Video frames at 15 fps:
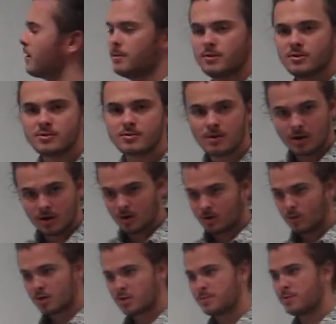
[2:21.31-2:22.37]
numbers.
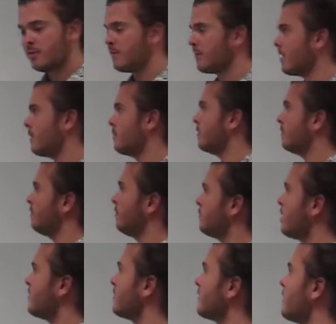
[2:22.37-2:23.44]
What's a perfect number?
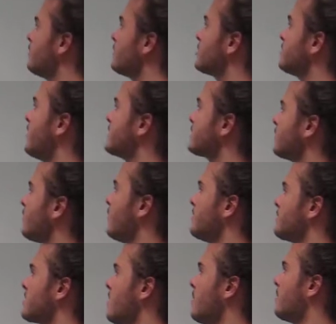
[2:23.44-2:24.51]
Perfect number is basically when
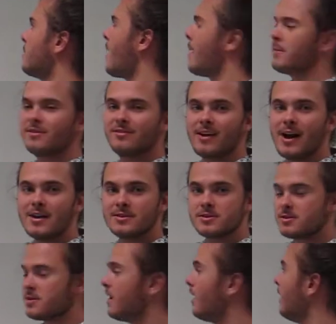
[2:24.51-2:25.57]
the sum of the proper
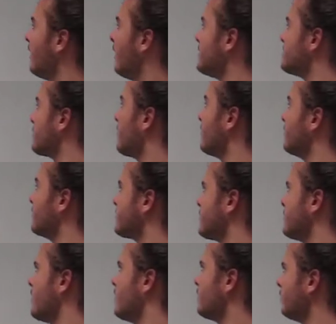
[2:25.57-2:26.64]
divisors is equivalent to the
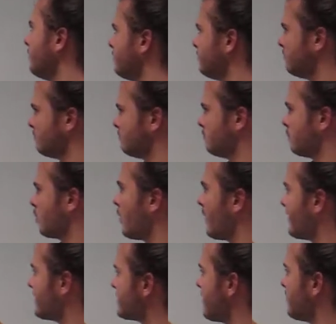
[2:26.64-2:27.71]
number.
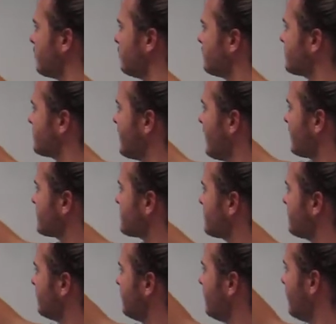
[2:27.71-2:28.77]
Quick example, 6.
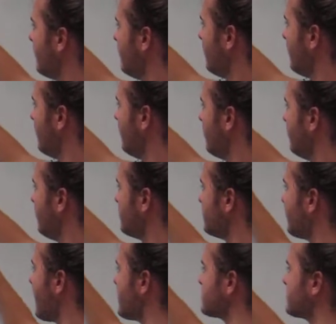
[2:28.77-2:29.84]

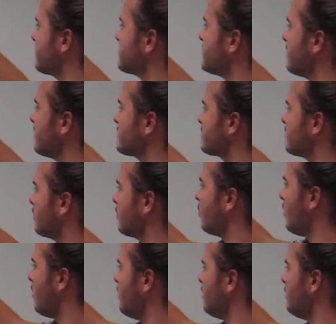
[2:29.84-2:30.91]
Divisors of 6 are
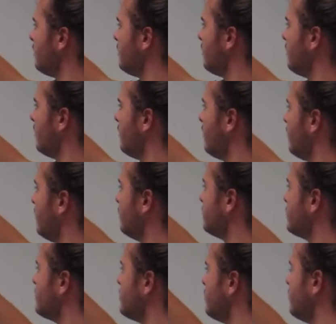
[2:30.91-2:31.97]
1,
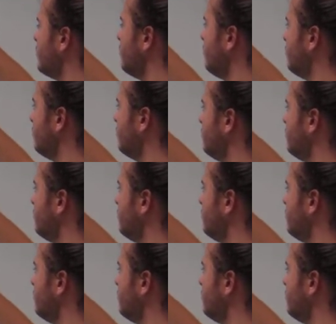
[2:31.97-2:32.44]
2,